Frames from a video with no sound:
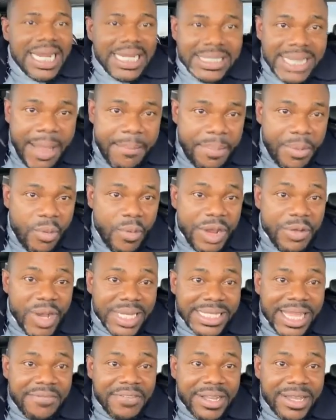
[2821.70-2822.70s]
An example,
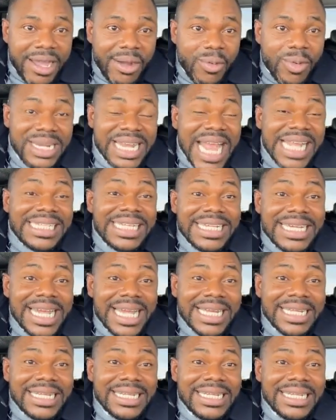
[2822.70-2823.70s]
in West Africa,
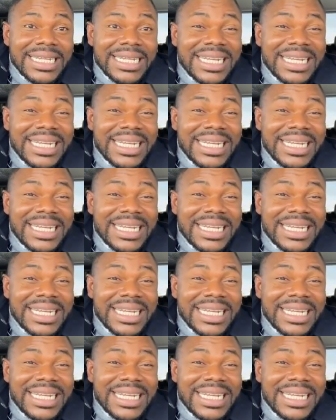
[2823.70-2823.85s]
Nigeria.